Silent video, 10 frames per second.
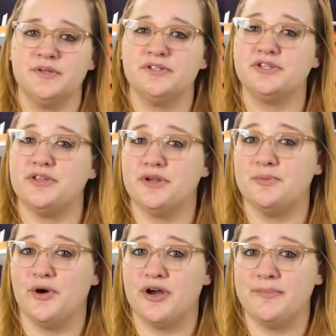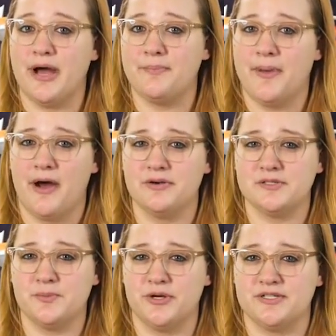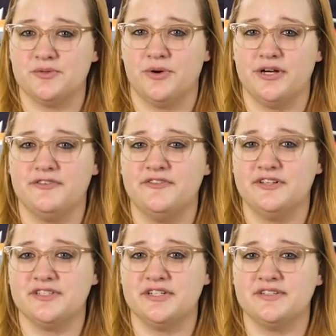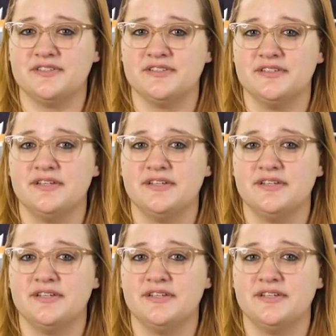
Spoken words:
To learn more about Powersports oil filters,